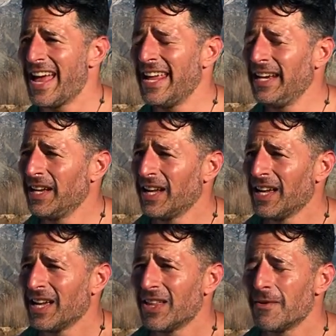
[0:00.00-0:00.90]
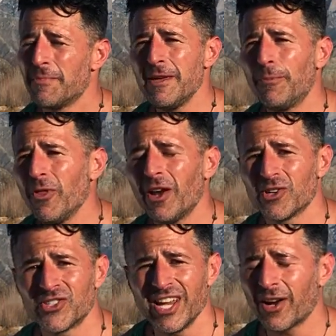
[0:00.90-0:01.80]
And the people that
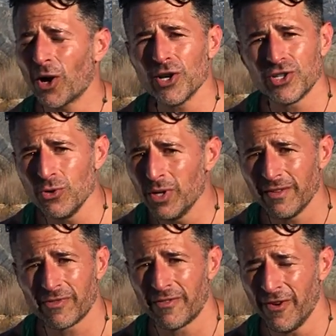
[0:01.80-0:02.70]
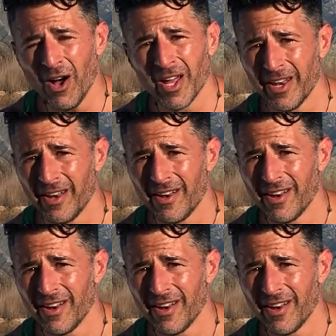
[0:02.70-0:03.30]
are sick aren't doing it for fun.